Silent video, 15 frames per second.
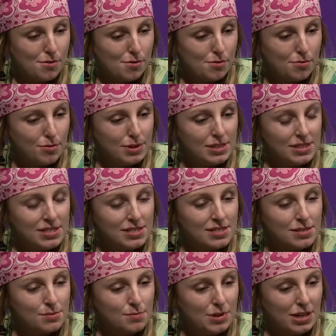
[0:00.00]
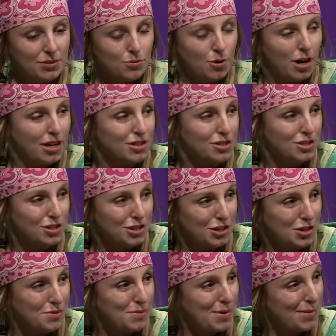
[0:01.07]
was being watched,
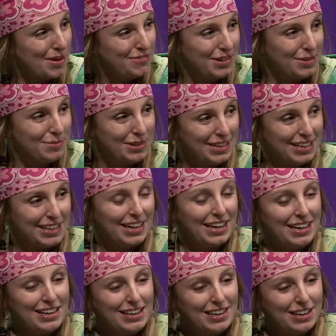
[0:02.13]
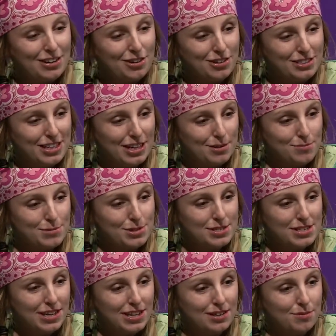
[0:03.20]
by my family at all times
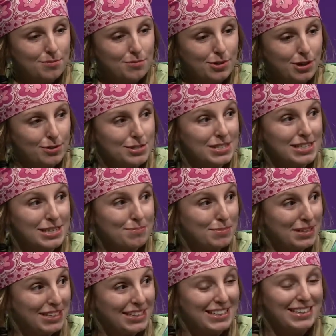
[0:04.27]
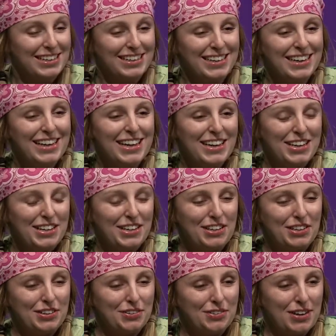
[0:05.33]
when I was sleeping, and
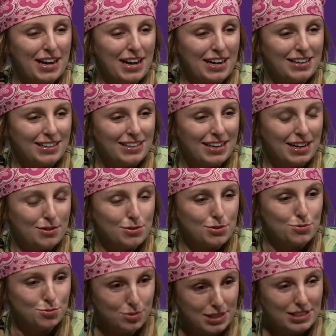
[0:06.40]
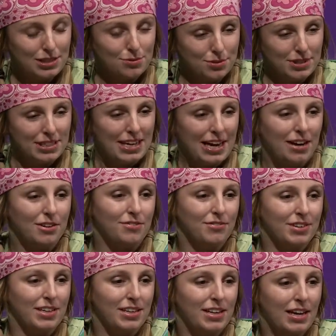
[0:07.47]
I was really, really out of
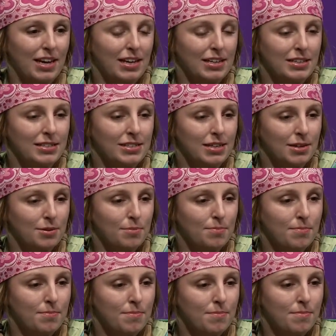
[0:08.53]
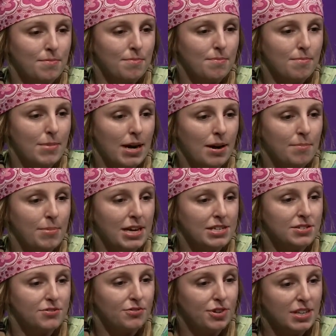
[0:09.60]
it. And my
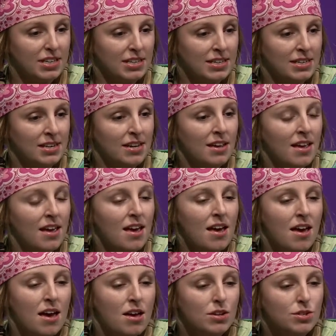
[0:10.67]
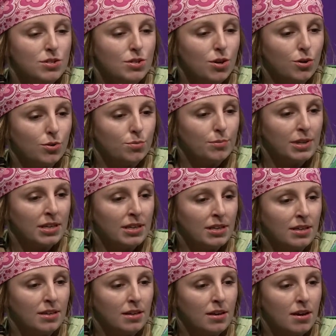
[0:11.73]
best friend told
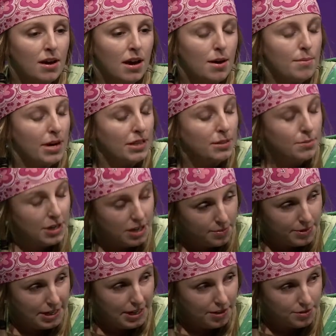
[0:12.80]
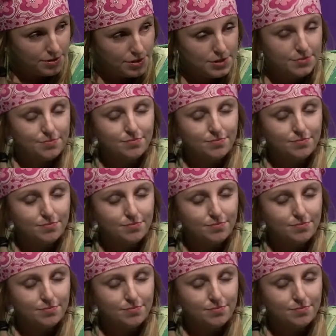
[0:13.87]
me about the Merryman House